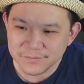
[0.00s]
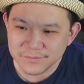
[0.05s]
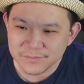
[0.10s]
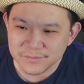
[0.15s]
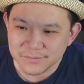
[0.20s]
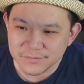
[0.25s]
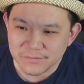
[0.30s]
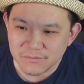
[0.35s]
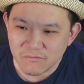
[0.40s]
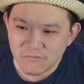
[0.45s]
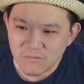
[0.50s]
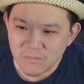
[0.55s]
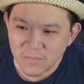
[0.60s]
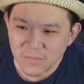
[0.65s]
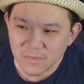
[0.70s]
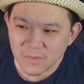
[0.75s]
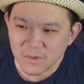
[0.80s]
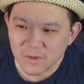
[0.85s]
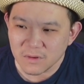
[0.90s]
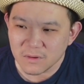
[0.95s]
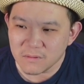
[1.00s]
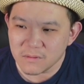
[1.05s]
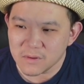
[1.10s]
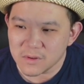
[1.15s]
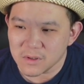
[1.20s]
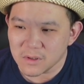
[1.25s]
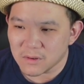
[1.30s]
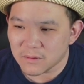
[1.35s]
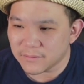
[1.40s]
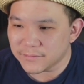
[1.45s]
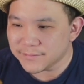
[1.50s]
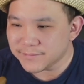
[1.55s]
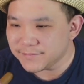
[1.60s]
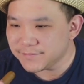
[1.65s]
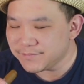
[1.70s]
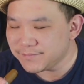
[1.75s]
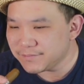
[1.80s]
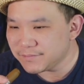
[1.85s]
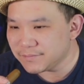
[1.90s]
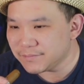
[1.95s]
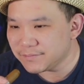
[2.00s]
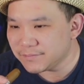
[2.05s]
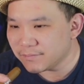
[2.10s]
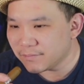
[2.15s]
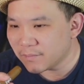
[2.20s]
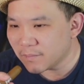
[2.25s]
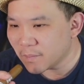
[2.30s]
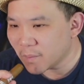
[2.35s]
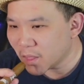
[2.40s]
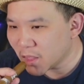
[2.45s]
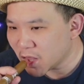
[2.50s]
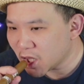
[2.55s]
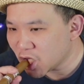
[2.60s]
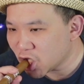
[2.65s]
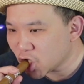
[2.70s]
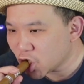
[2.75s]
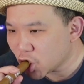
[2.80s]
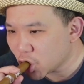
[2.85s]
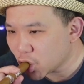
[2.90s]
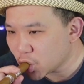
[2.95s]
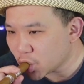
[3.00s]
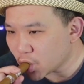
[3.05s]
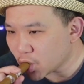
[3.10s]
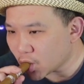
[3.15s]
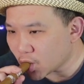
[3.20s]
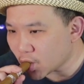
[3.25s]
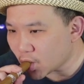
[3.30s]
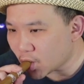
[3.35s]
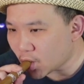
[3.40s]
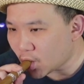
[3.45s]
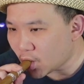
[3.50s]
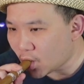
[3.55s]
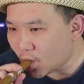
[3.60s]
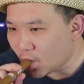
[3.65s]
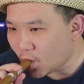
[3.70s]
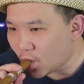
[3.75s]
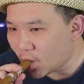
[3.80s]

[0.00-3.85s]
(no one is talking)